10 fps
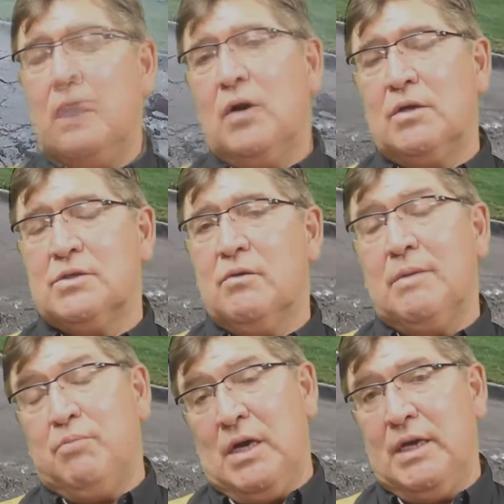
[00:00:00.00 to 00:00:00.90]
Also
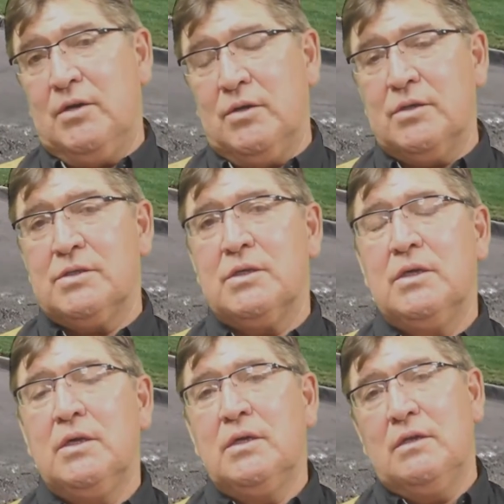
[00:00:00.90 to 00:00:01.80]
at Pinehurst,
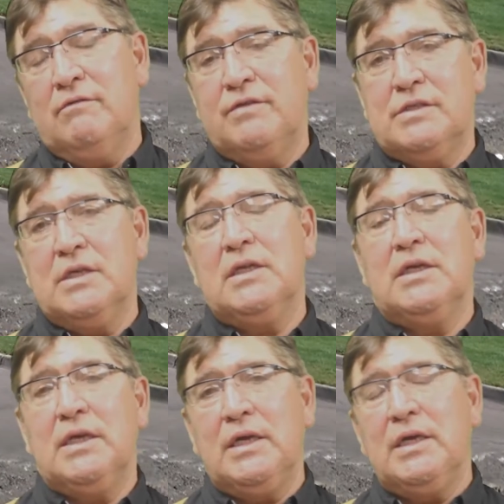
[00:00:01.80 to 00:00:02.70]
the
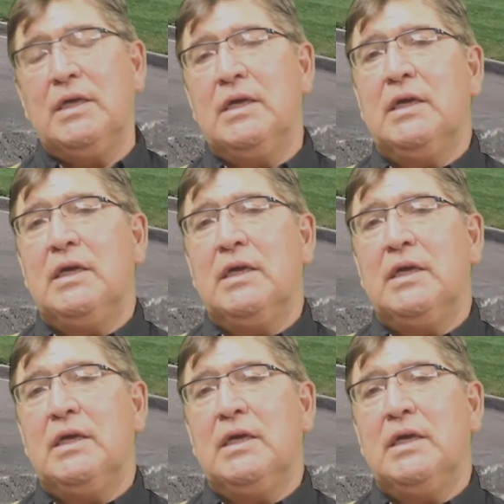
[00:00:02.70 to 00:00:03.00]
facility